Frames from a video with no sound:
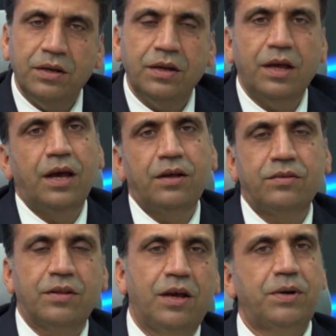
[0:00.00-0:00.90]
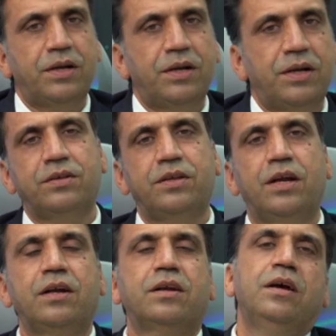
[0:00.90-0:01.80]
As I am a tax agent,
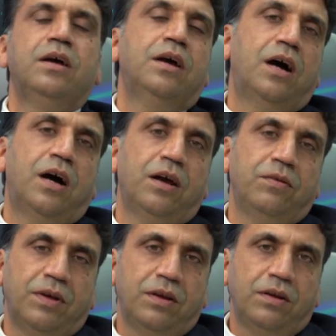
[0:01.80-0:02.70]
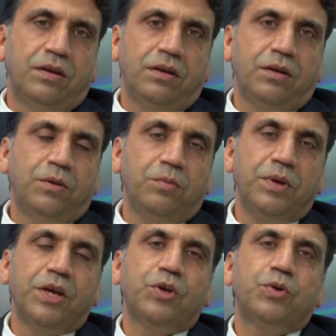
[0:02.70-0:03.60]
I will make
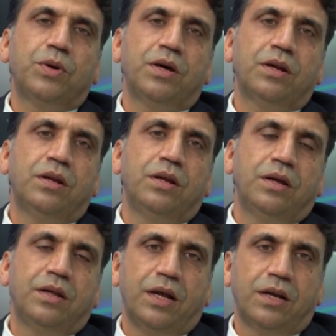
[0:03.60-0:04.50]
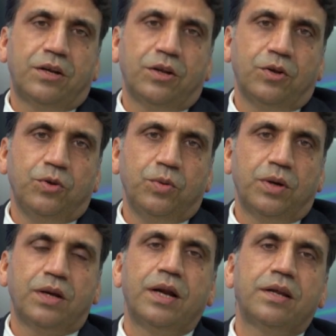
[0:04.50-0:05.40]
sure that you are
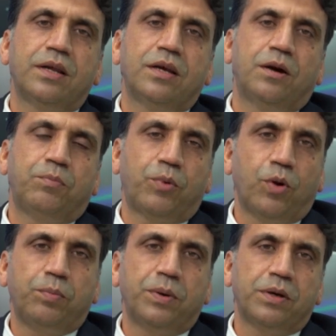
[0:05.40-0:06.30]
getting a proper